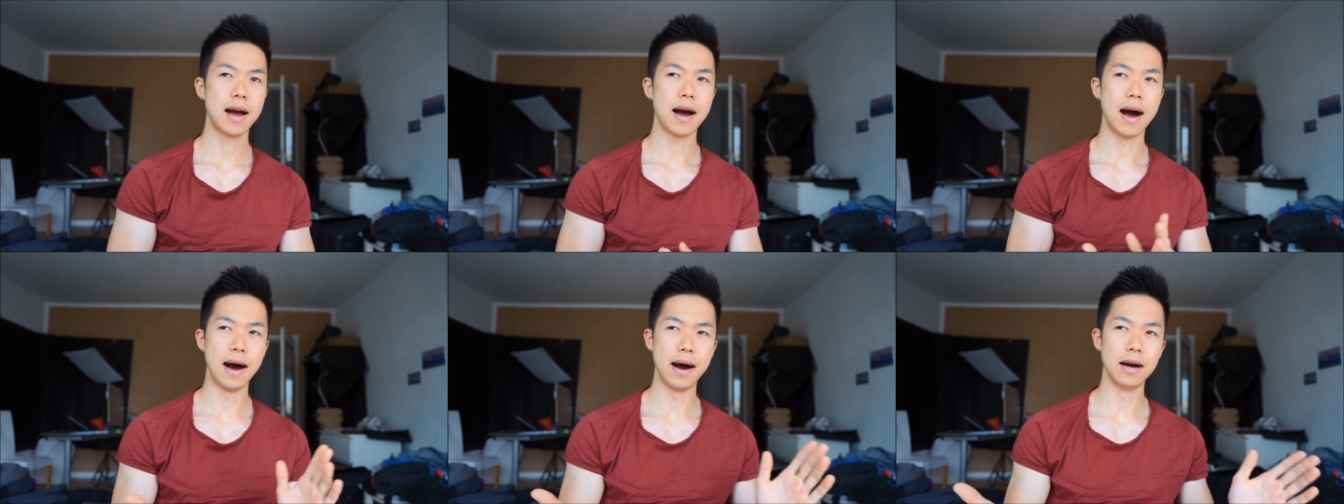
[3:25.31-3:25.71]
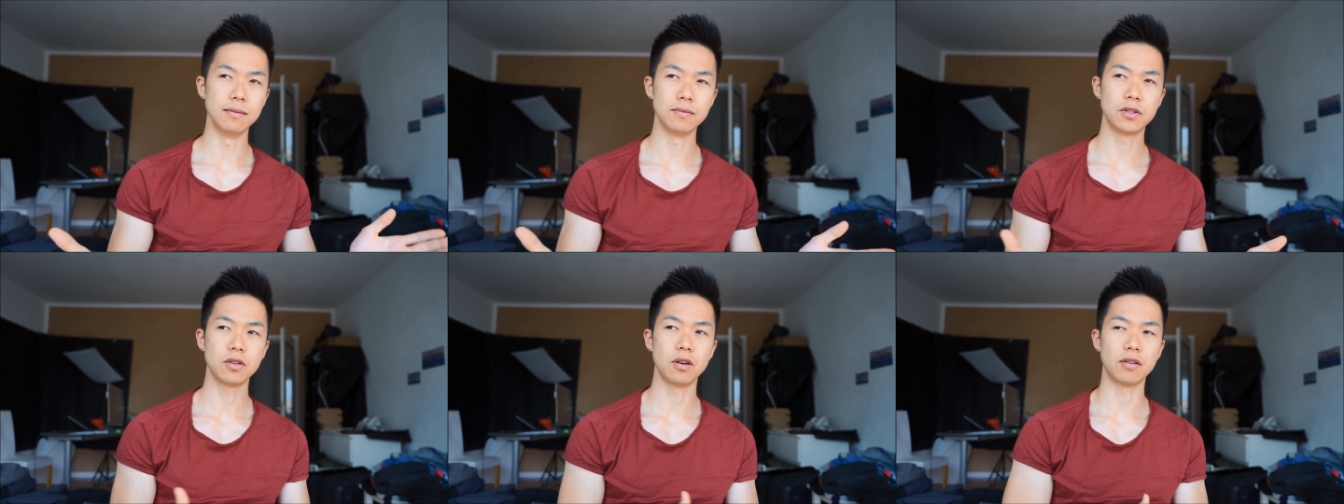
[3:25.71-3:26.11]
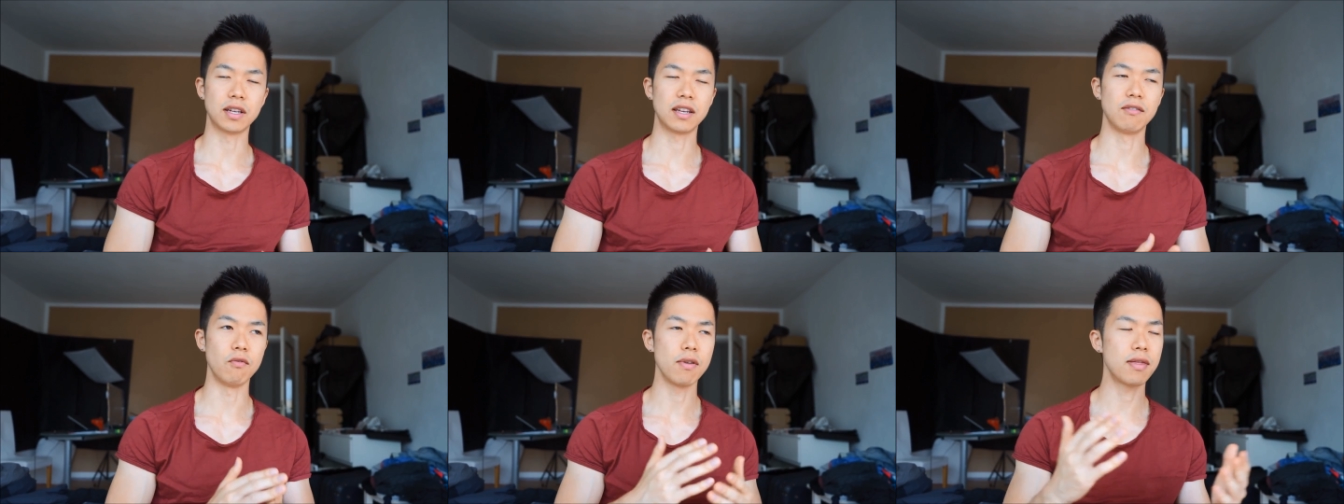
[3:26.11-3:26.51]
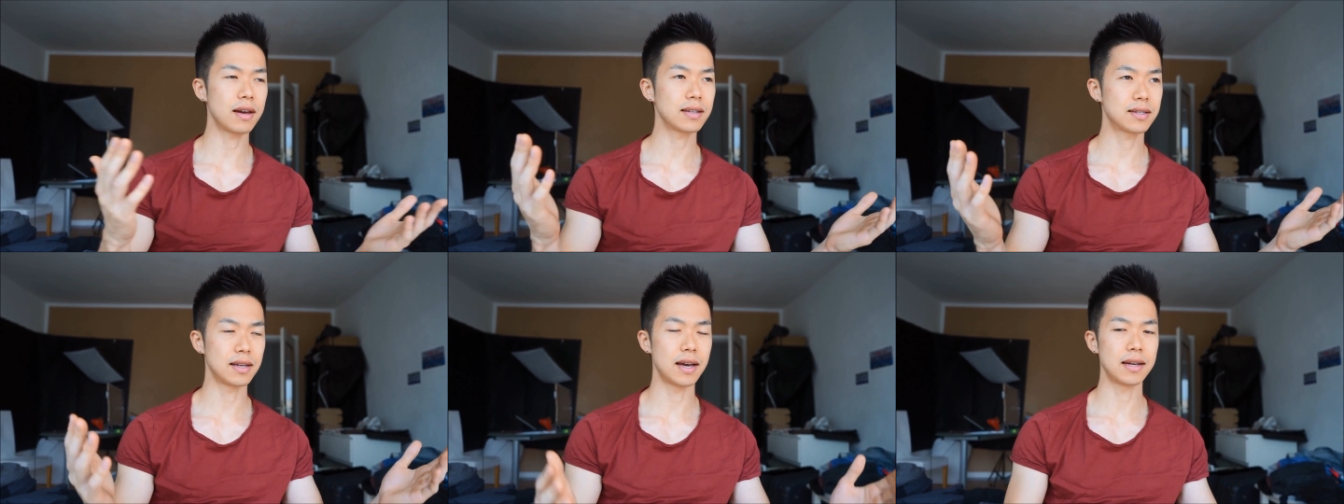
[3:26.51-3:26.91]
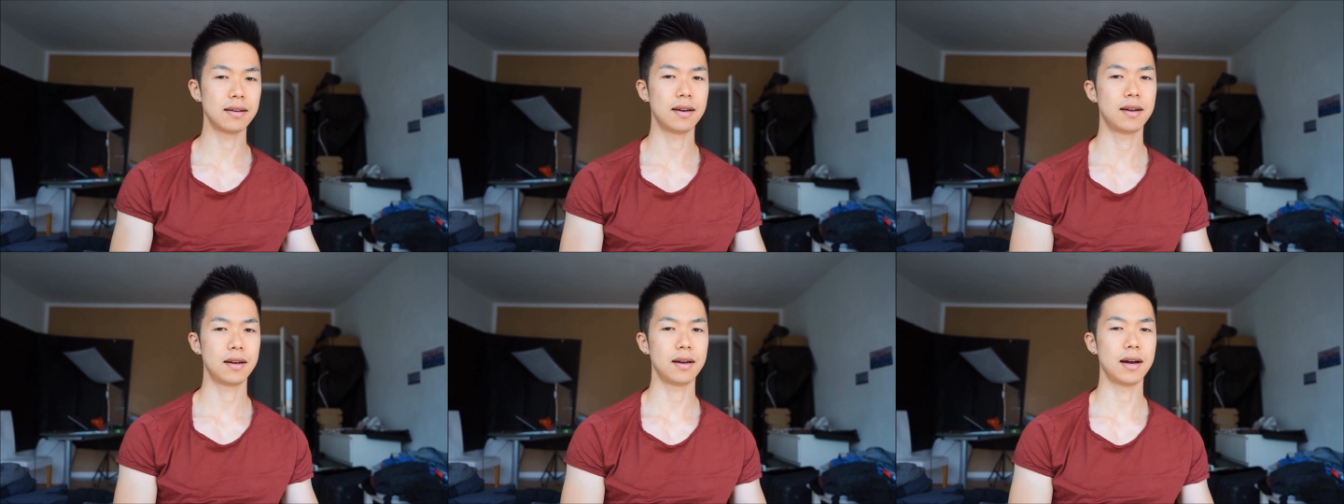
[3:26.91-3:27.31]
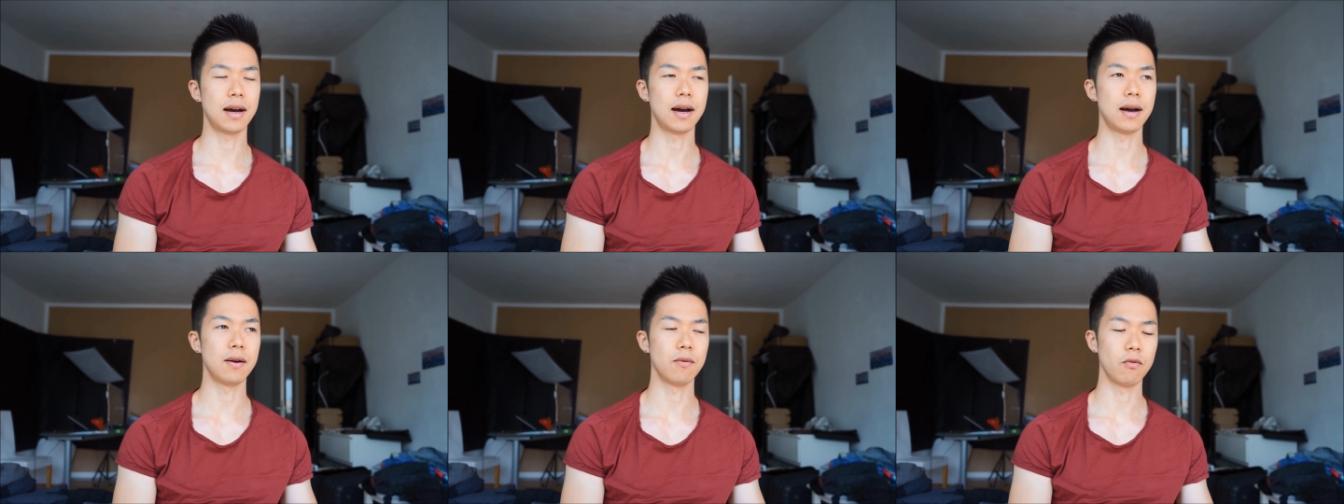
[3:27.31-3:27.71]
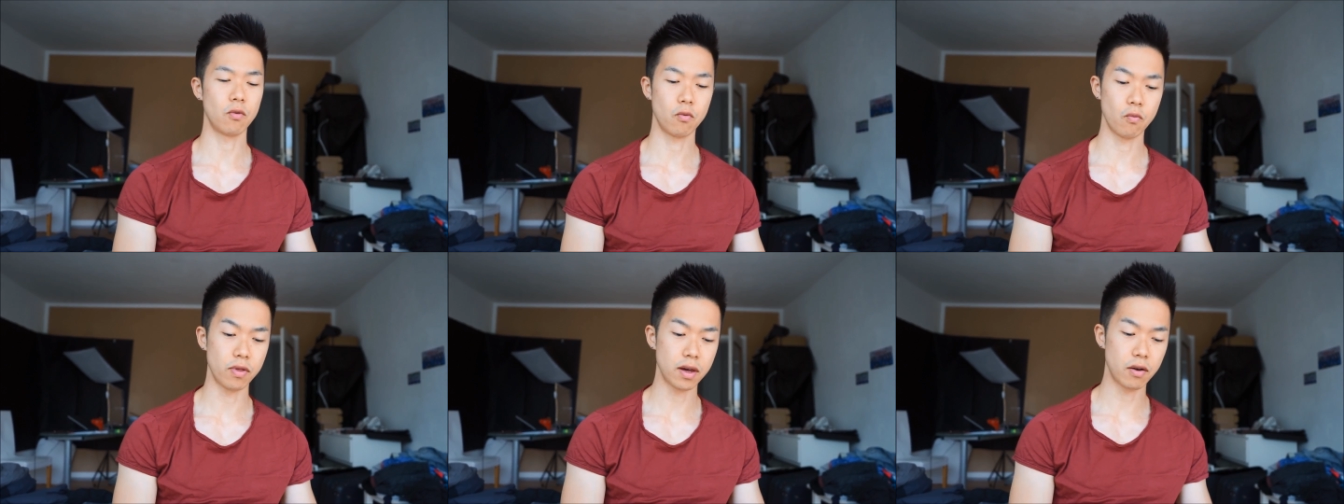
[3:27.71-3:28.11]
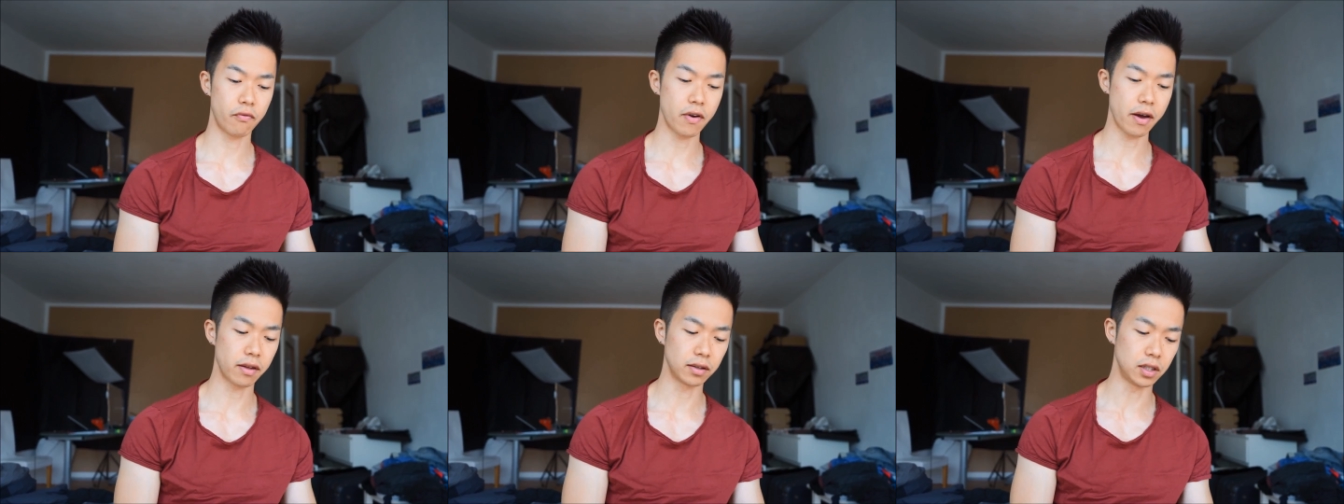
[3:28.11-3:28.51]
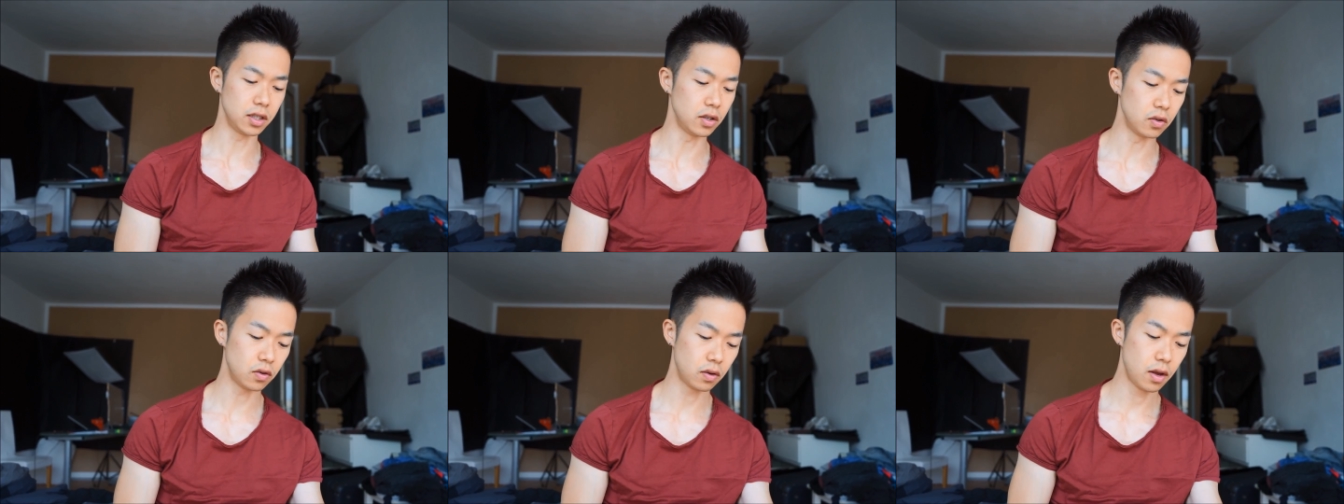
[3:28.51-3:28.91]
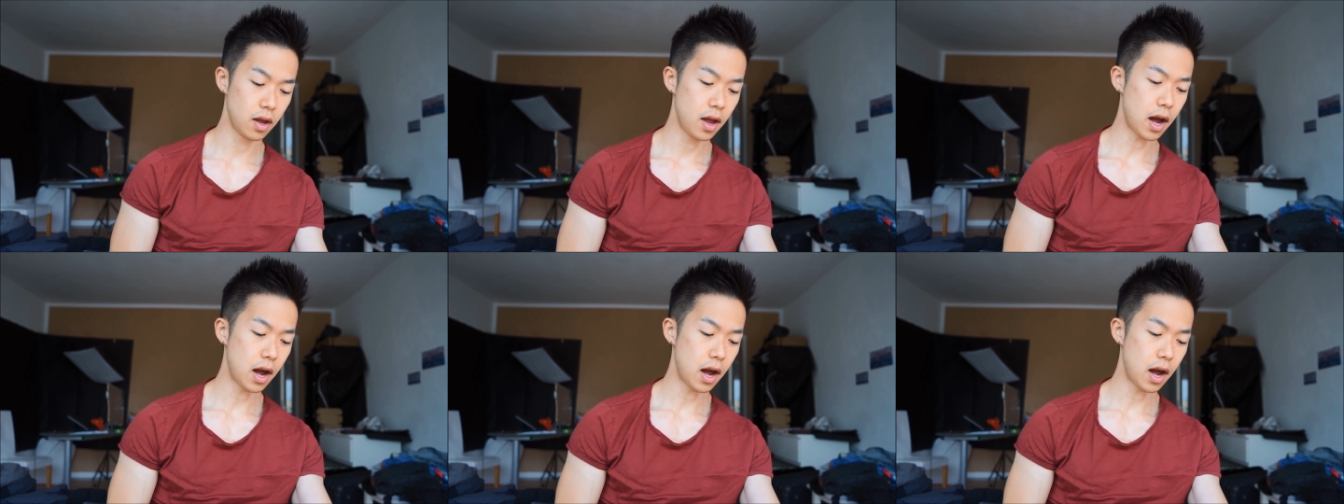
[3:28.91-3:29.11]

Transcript: Um, so with that said, uh, without further ado,